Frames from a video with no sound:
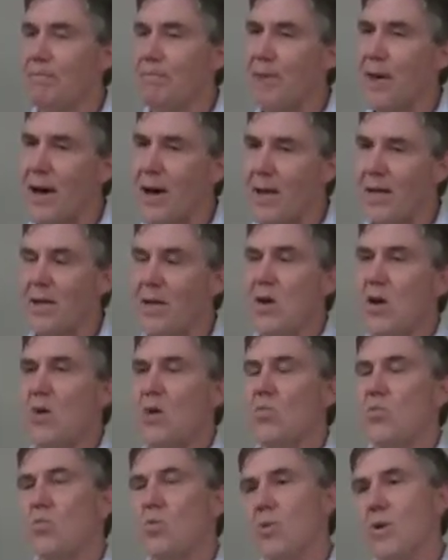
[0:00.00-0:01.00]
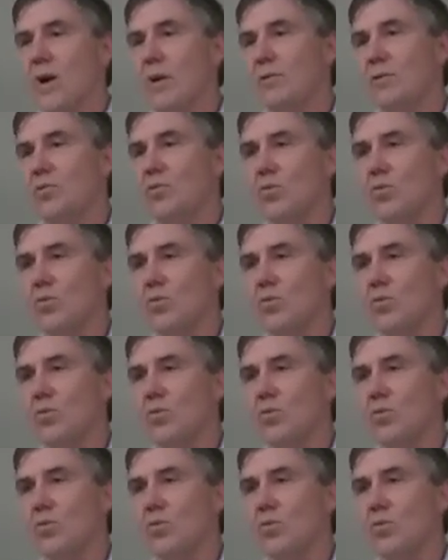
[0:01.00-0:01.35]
But we were able to